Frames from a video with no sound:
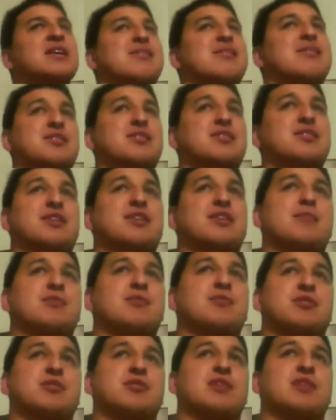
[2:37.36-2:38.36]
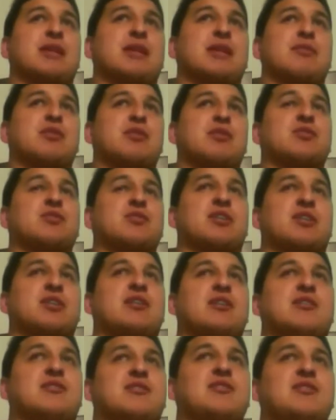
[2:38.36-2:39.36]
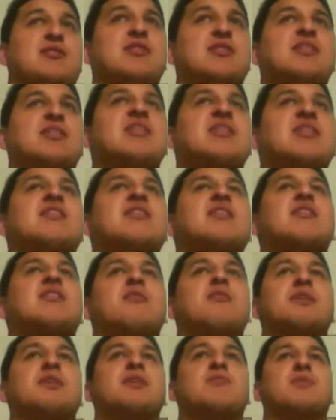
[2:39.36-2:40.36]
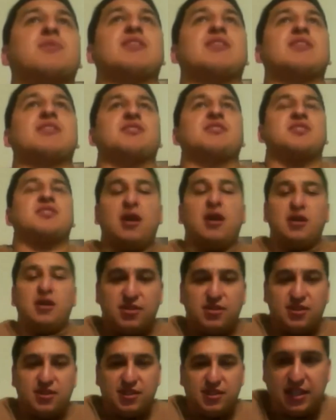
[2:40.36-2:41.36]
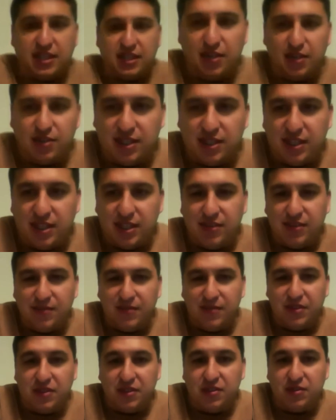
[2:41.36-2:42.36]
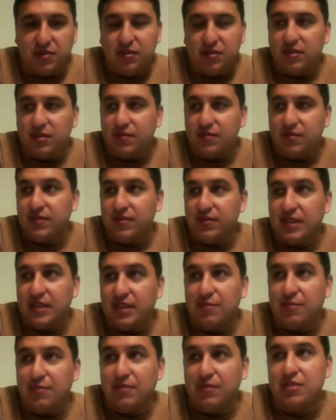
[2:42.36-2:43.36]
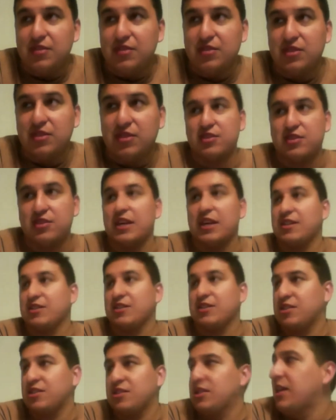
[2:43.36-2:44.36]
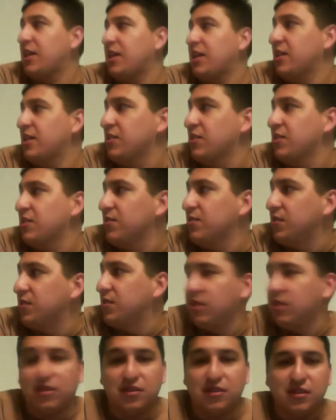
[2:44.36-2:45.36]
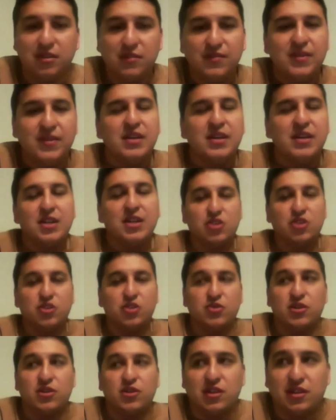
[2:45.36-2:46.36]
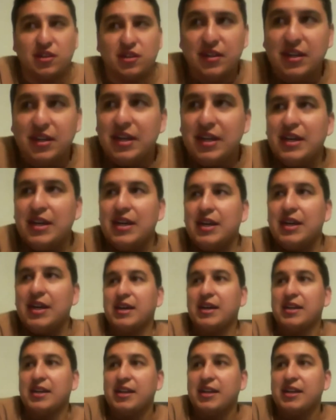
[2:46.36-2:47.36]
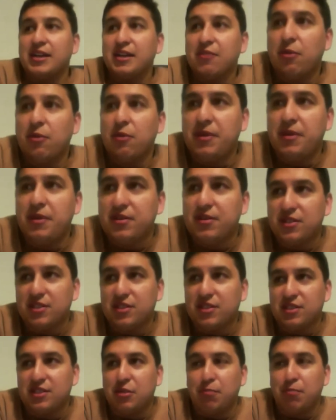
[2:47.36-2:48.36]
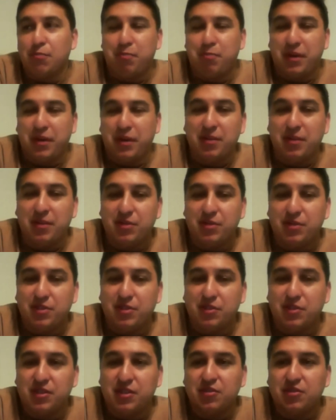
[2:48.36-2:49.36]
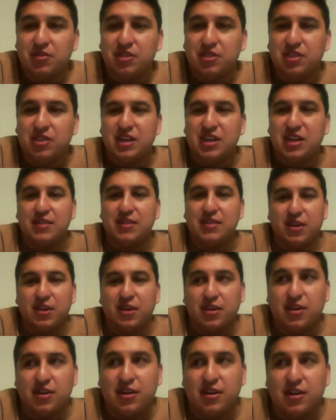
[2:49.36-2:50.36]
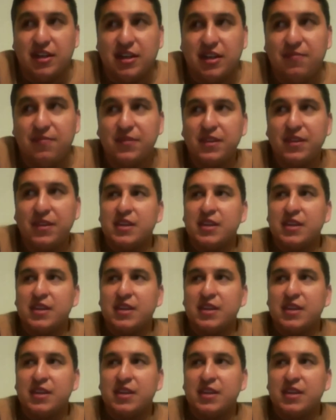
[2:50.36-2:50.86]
It's a great episode. I like Makoto as a character. Her being one of the tallest of the scouts kinda is interesting. Not just the style the size. She's very tall and strong. And it would be interesting to see her beat up someone, but you know, she's kind of hard and